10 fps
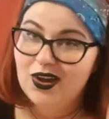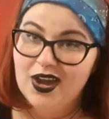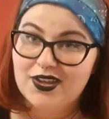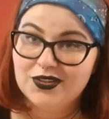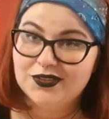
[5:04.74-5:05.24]

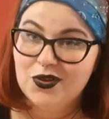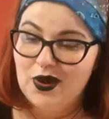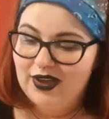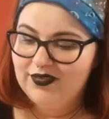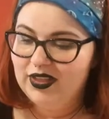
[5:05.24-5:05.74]
I couldn't not
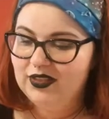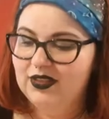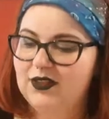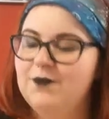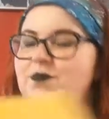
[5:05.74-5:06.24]
have it.
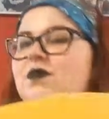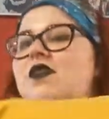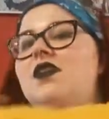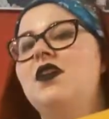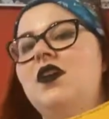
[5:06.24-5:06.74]

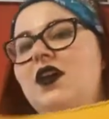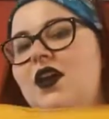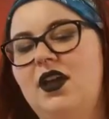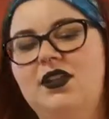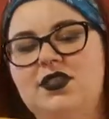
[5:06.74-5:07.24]

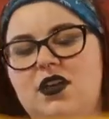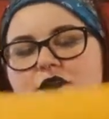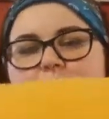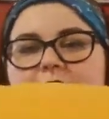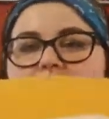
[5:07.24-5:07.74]
and it's a
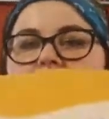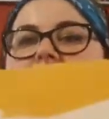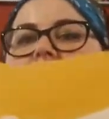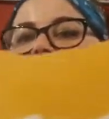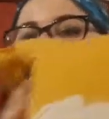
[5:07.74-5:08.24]
Hufflepuff.
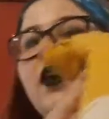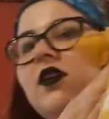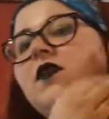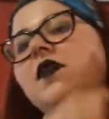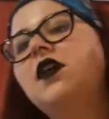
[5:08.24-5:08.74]

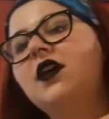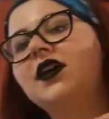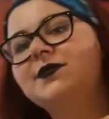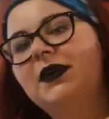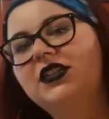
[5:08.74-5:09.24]
Hello,
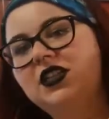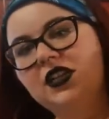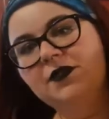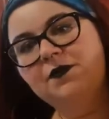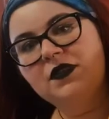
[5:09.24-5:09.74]
has
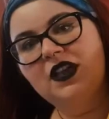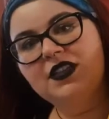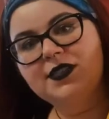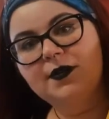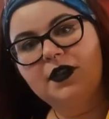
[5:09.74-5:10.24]
badger,
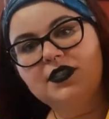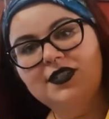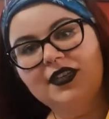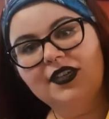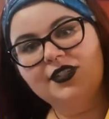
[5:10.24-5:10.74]
has
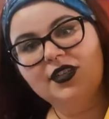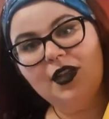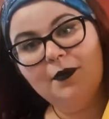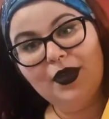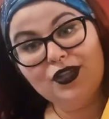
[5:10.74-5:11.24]
dedication,
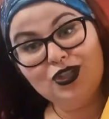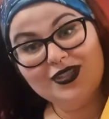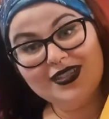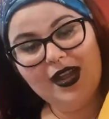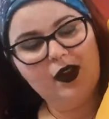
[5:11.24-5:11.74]

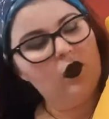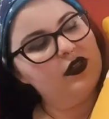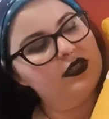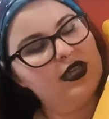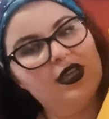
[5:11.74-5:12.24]
patience, and
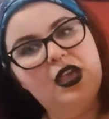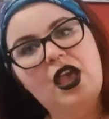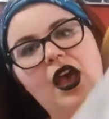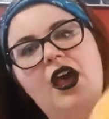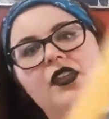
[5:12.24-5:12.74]
loyalty.
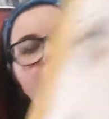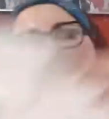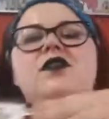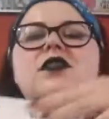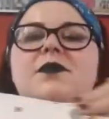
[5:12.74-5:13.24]
And
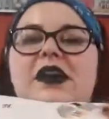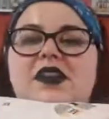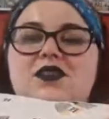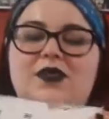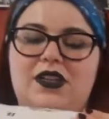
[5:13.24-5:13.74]
then on the back,
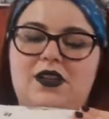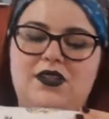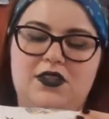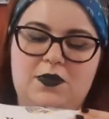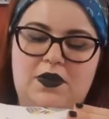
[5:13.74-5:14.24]
it's really nice
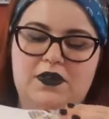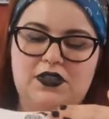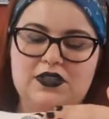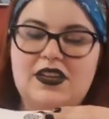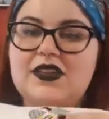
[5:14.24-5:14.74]
as well. It
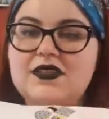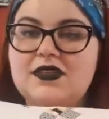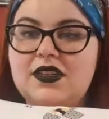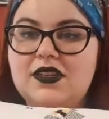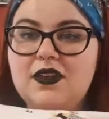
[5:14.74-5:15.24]
just has
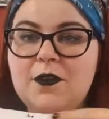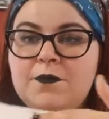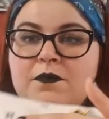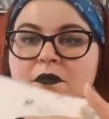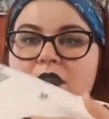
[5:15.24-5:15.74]
like
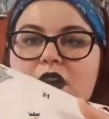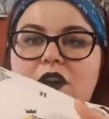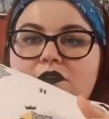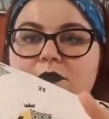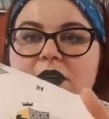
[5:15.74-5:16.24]
a
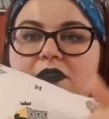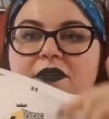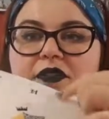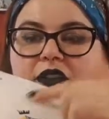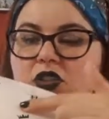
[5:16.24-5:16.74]
Hufflepuff
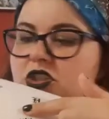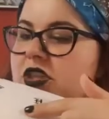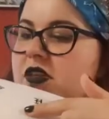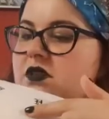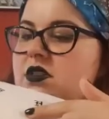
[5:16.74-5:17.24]

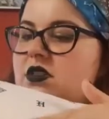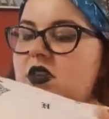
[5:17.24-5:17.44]
shield.